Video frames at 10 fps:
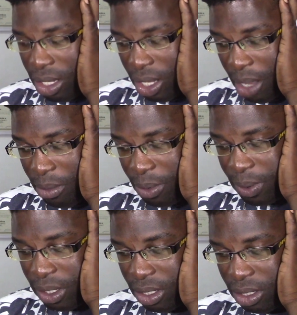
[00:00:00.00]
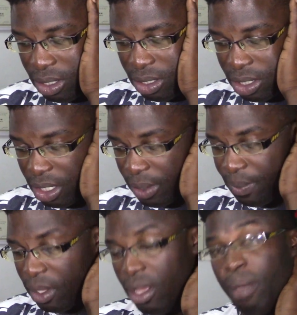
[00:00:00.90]
I'm hoping. Okay.
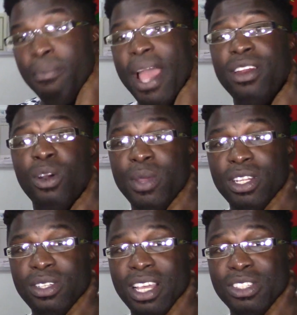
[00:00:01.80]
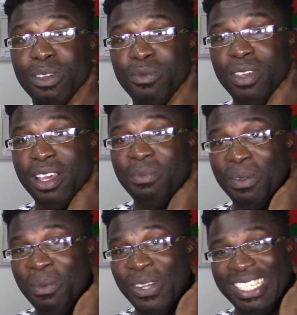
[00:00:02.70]
By now we need to get something a
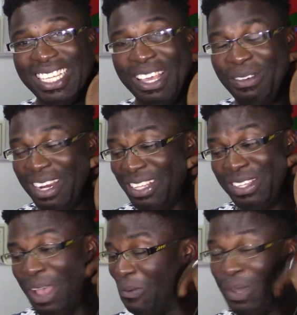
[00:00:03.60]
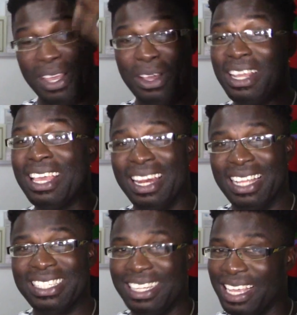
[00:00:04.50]
bit more scary. We are gonna get
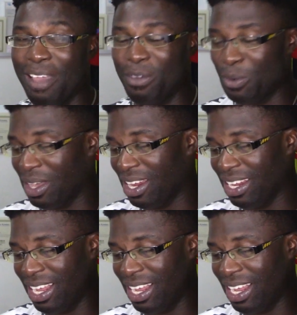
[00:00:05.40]
that snake. I think we're gonna